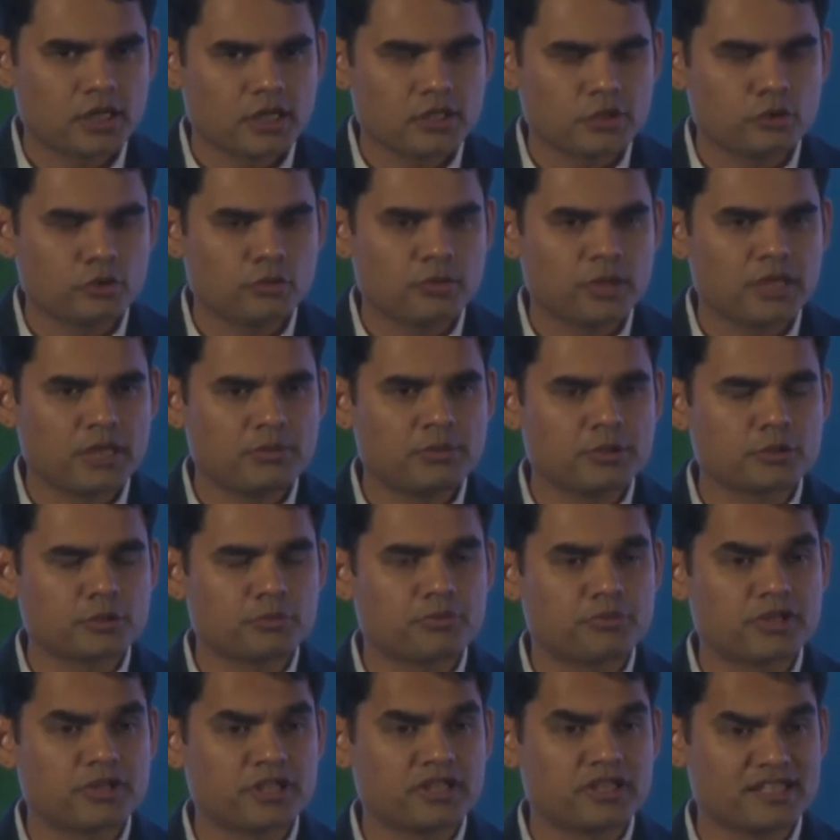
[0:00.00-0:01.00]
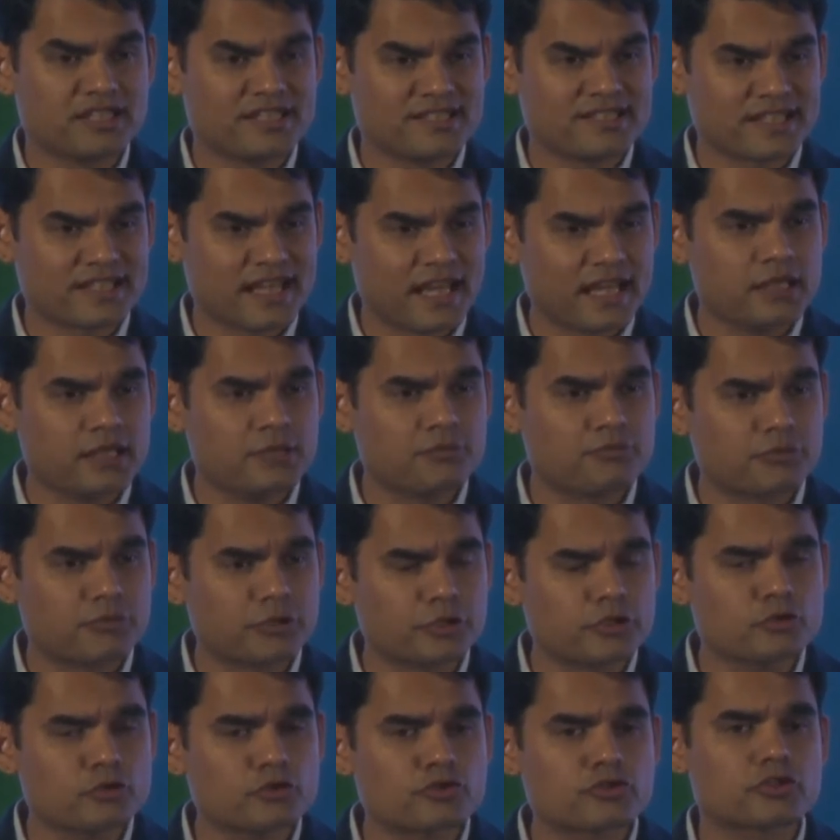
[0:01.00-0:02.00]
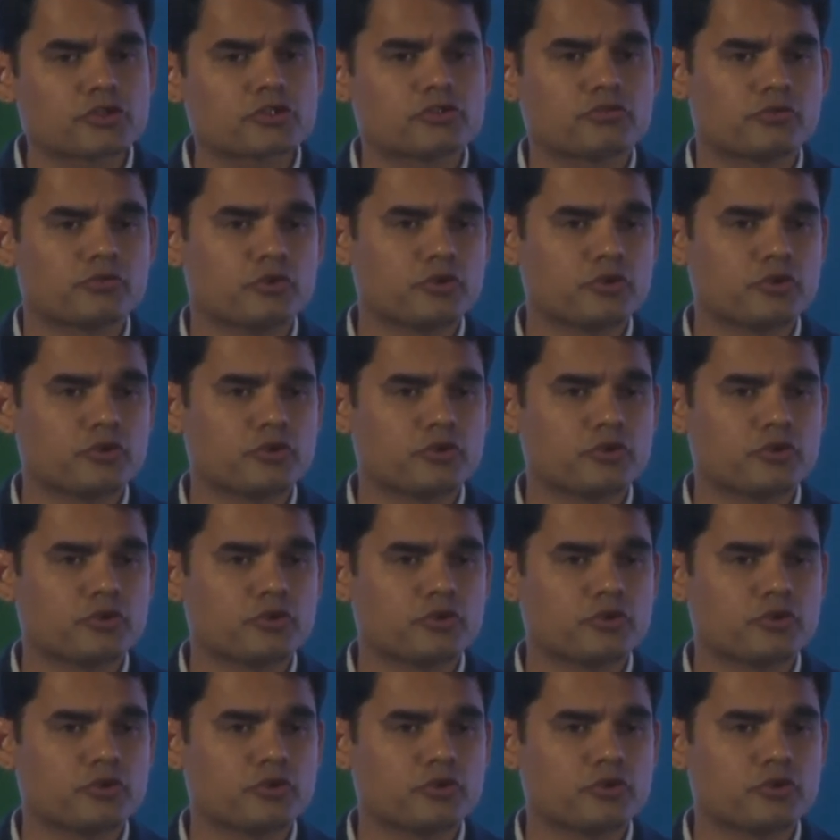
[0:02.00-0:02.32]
you'll be able to bring these end producers of